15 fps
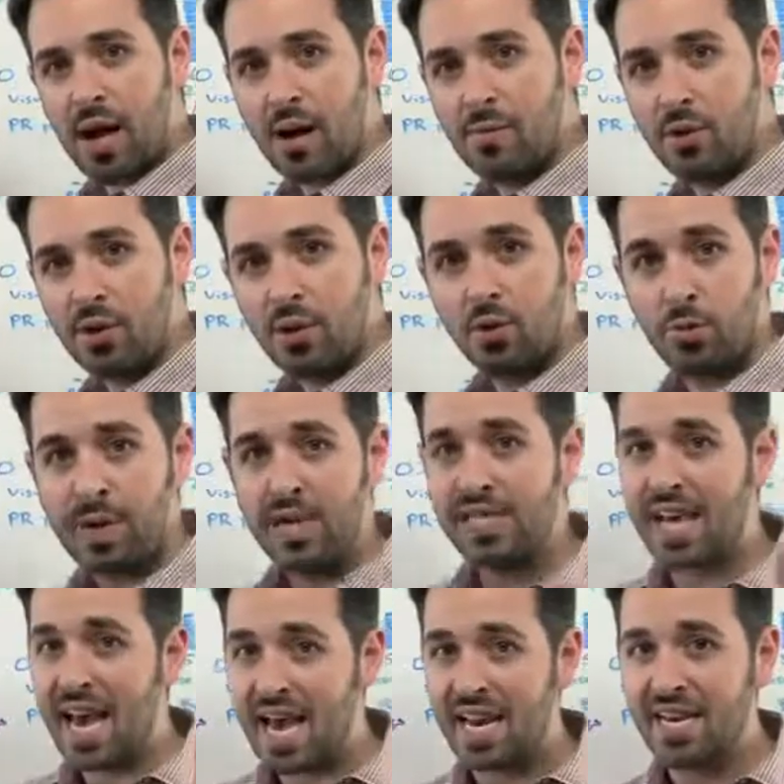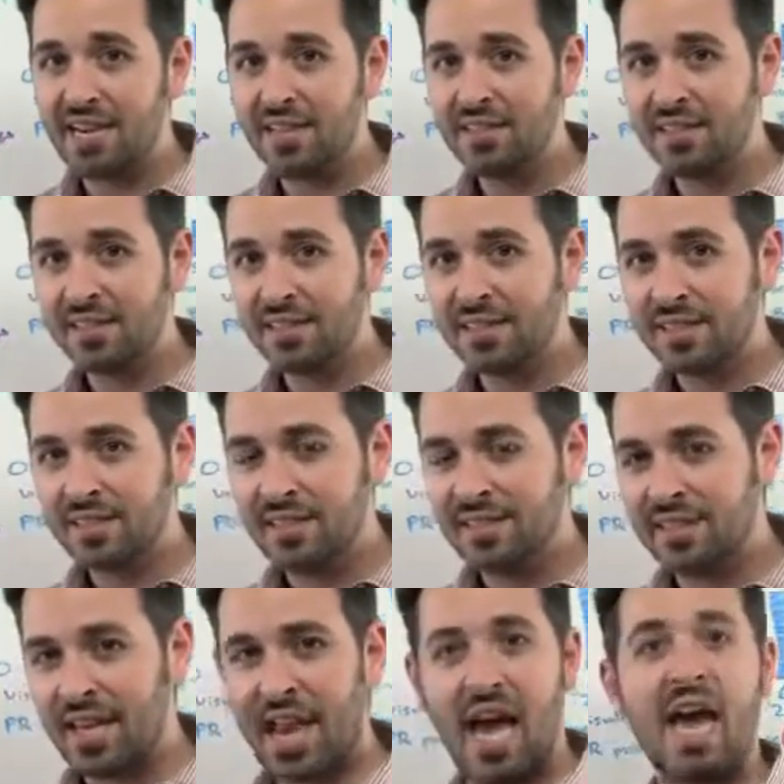on the web will be a 10,
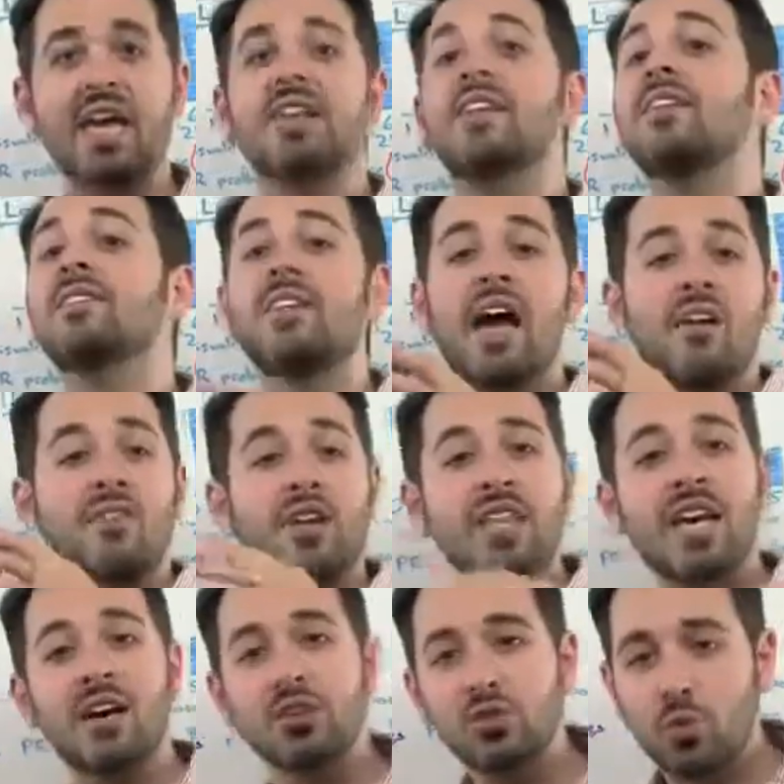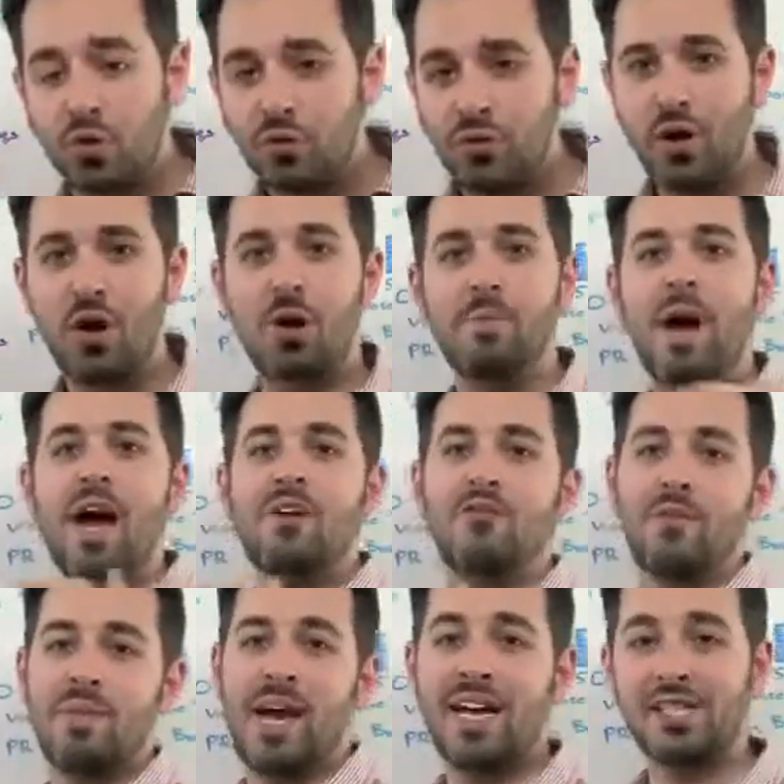and everything else will fall
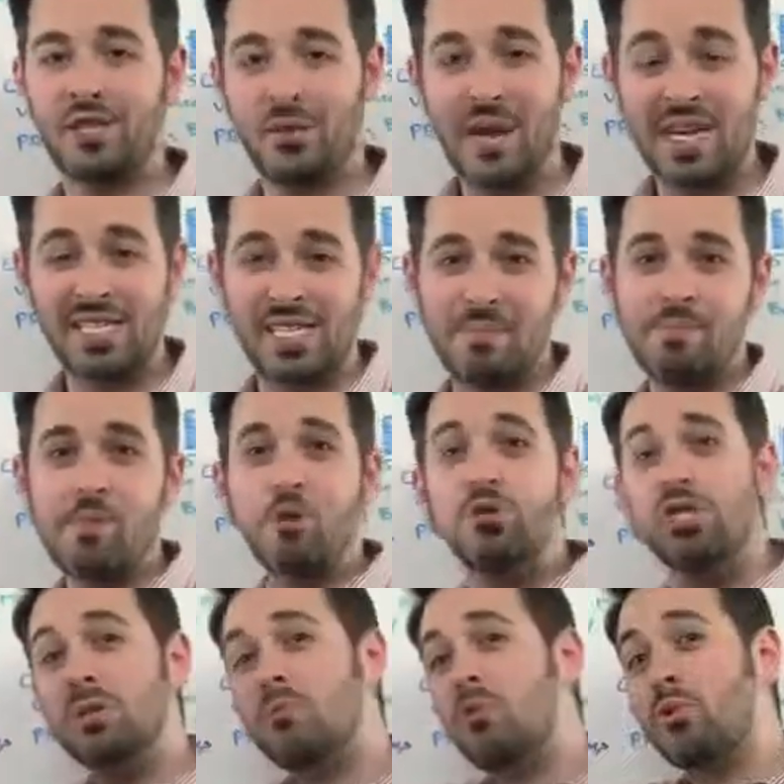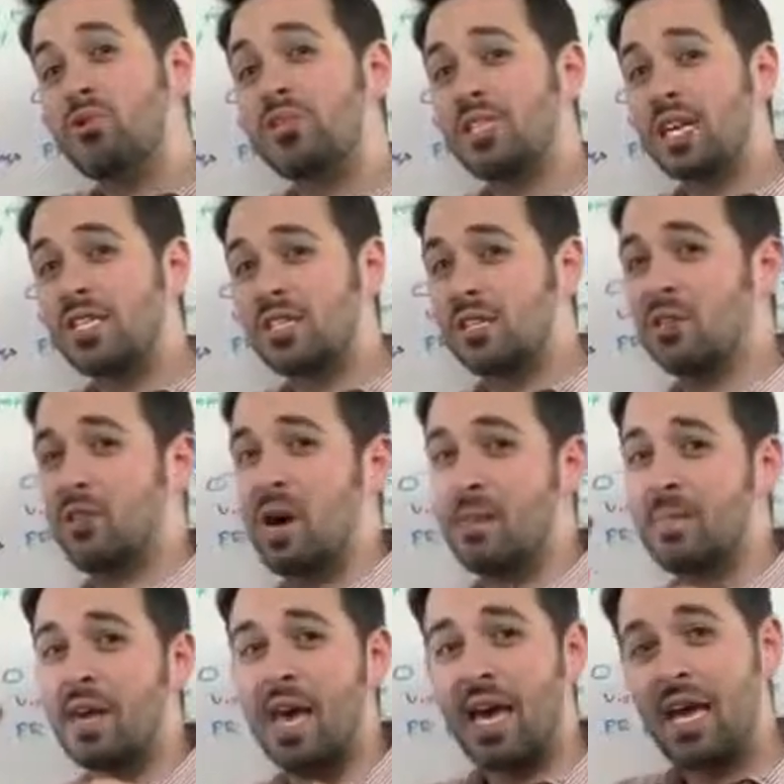back from that. So as the most important sites on the
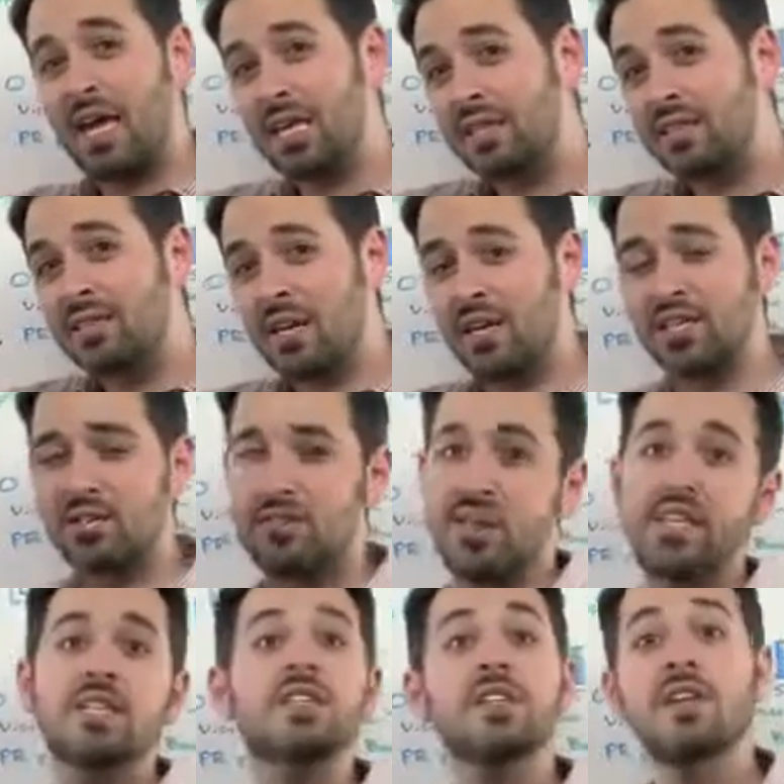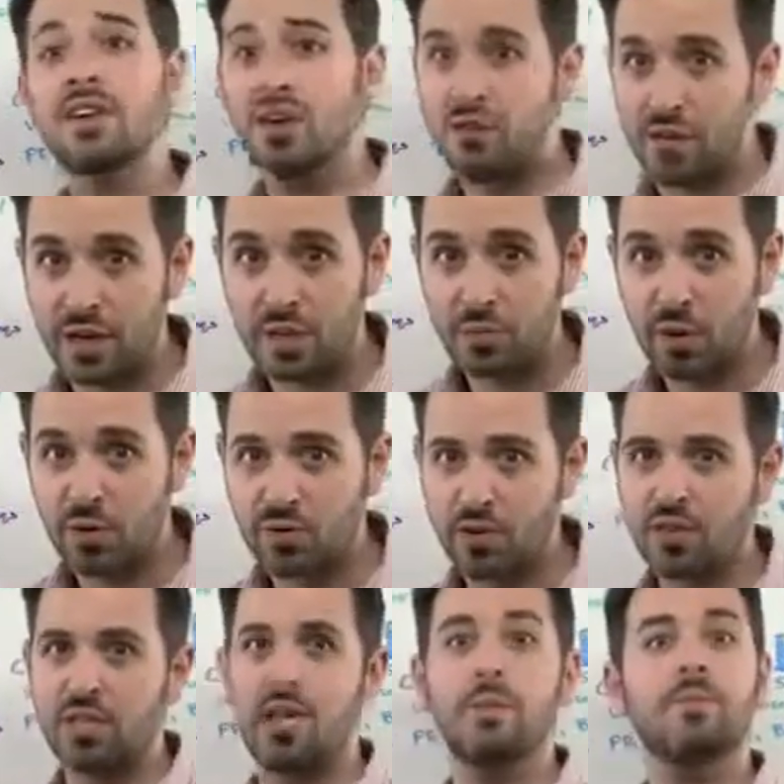web gain tons of links, Facebook,
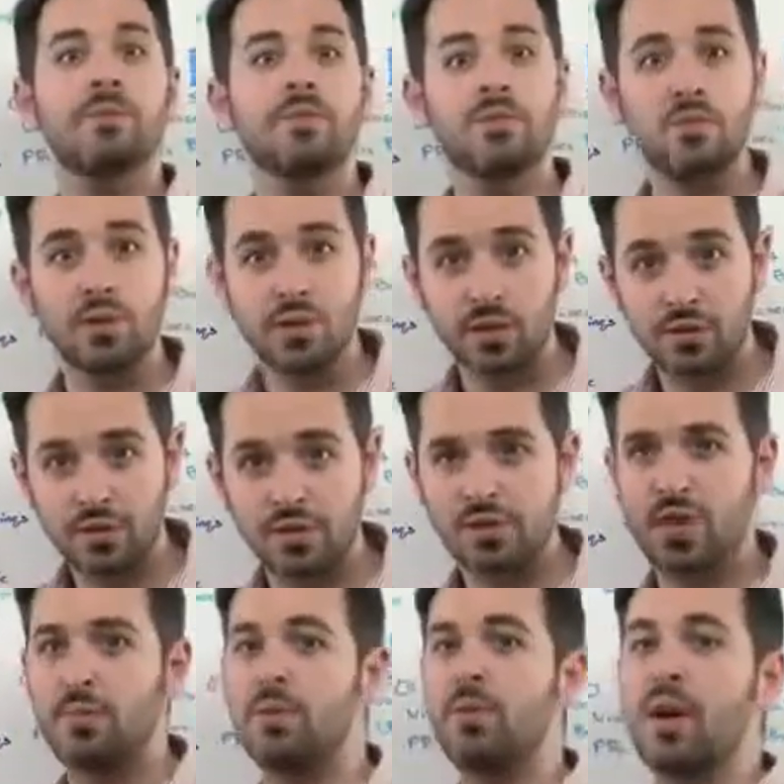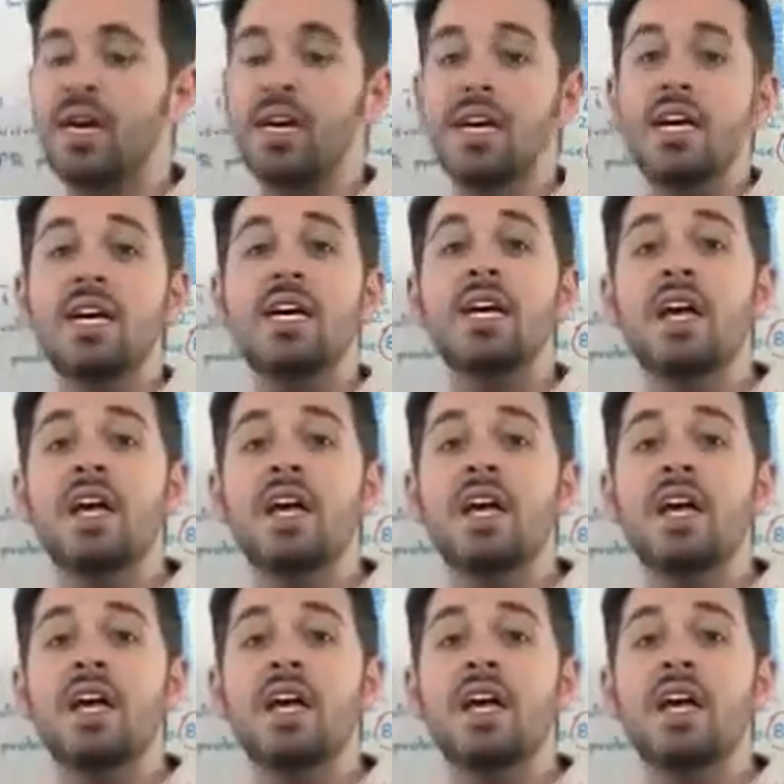for example, Twitter, for example, right?